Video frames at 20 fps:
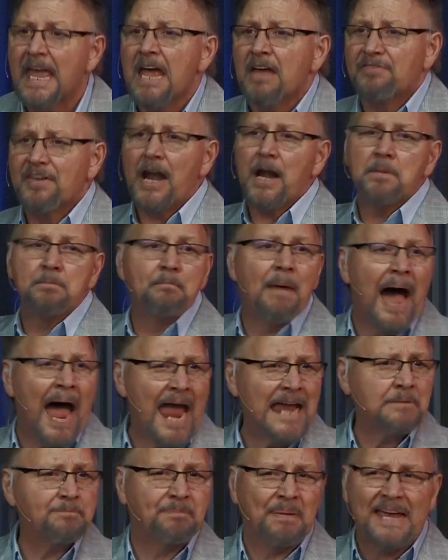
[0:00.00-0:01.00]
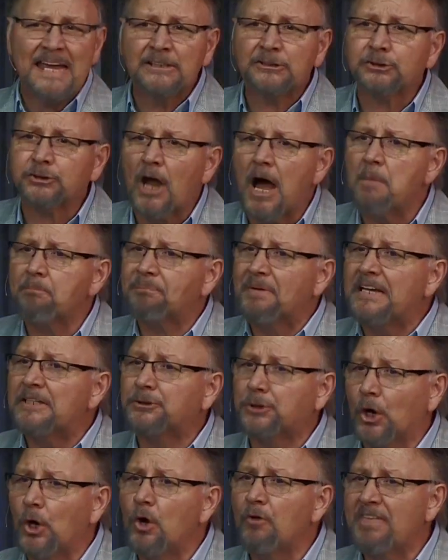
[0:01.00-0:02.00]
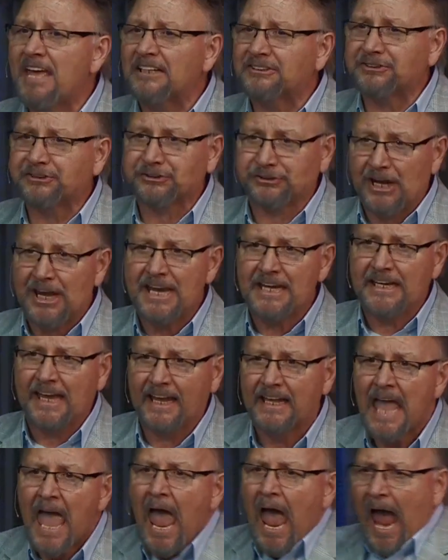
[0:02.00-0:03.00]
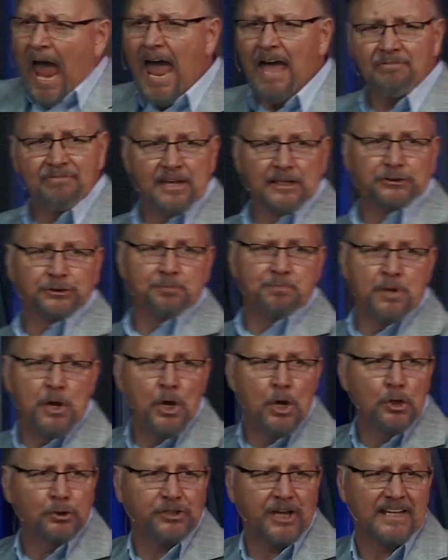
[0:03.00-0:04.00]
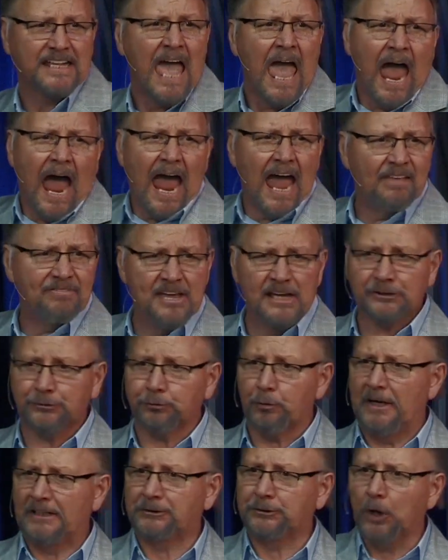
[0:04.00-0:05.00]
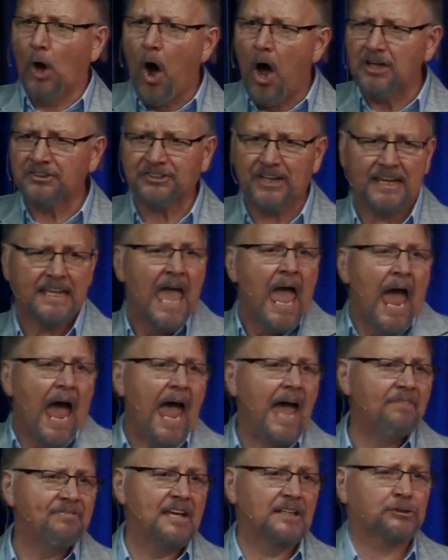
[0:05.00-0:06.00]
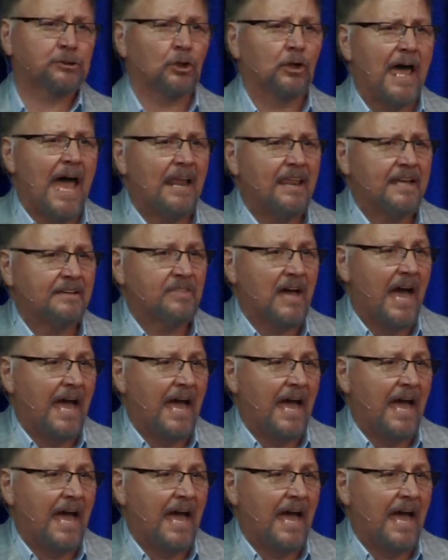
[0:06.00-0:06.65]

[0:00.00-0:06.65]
There might be something to this singing and this music and this rejoicing and this letting the